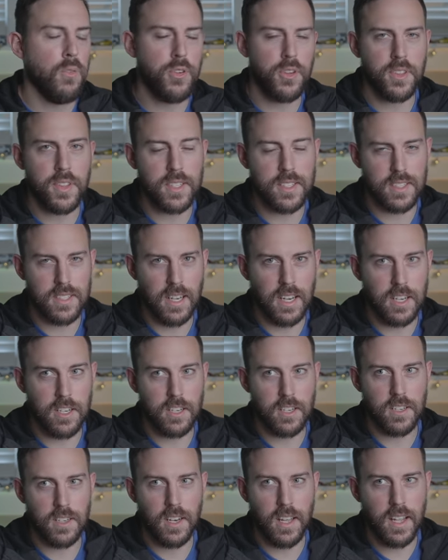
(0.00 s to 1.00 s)
Hopefully the
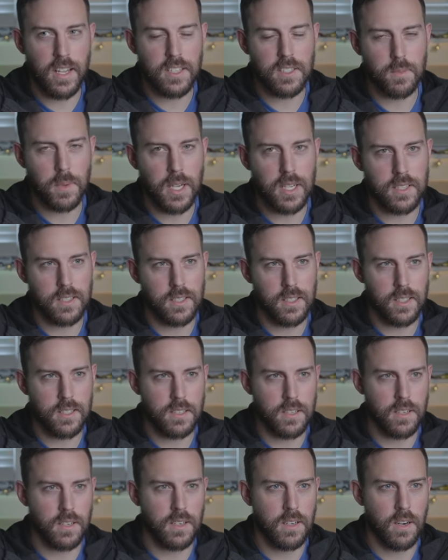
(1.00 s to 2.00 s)
standard A-spec
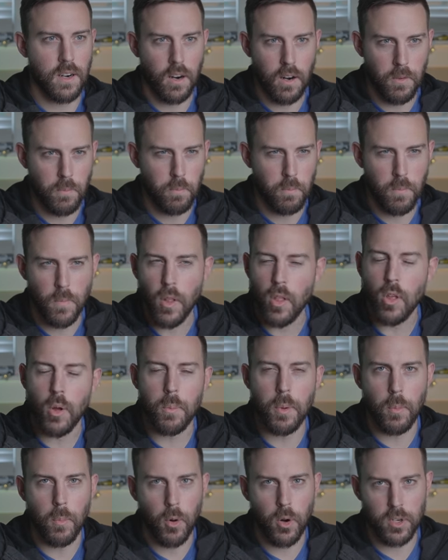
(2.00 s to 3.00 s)
seats are a little
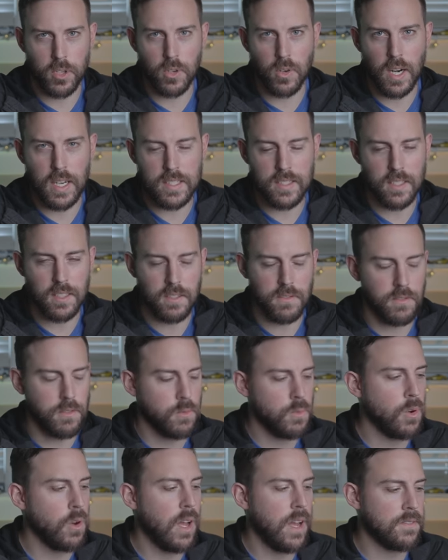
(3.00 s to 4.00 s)
bit more aggressive.
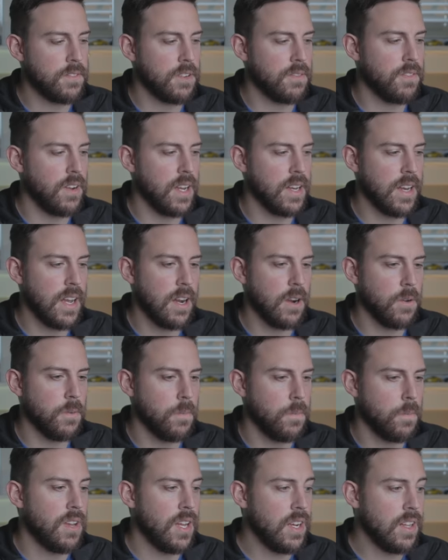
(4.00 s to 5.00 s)
We'll have to find out.
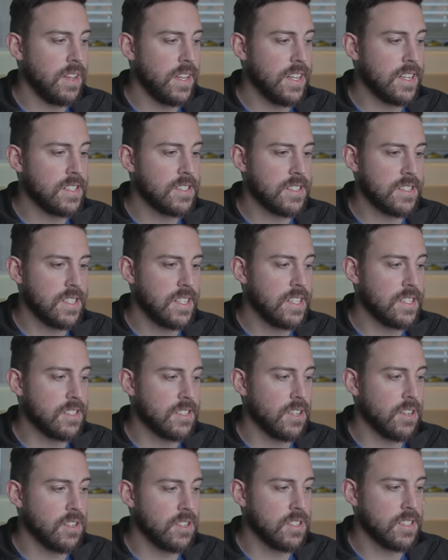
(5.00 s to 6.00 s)
Ventilated
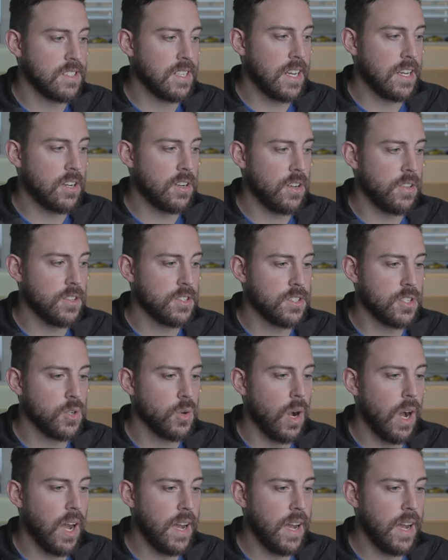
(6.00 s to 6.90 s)
seats are standard on the two